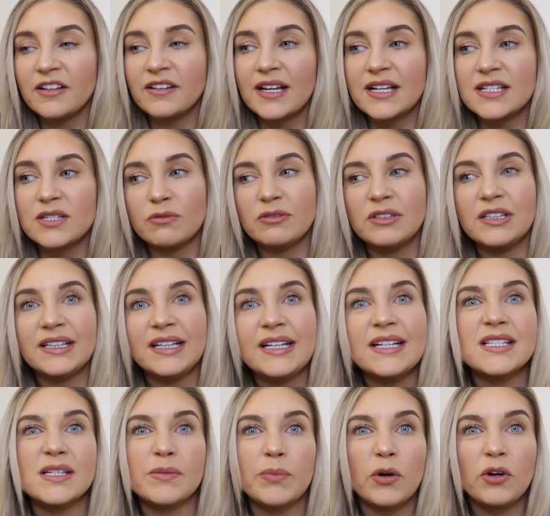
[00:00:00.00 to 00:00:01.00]
the lines of, well, you
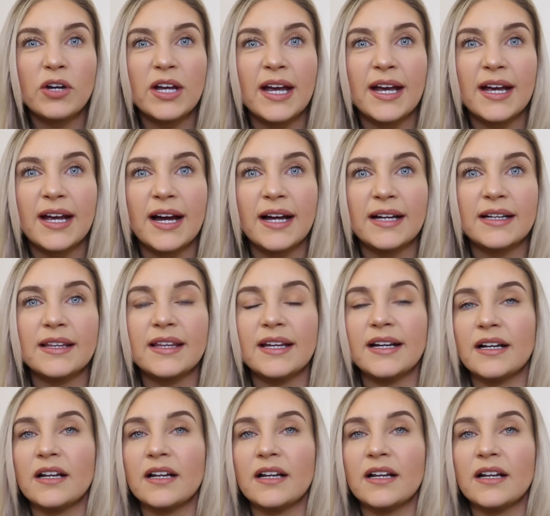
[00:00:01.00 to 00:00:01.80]
need to book it, kind of thing.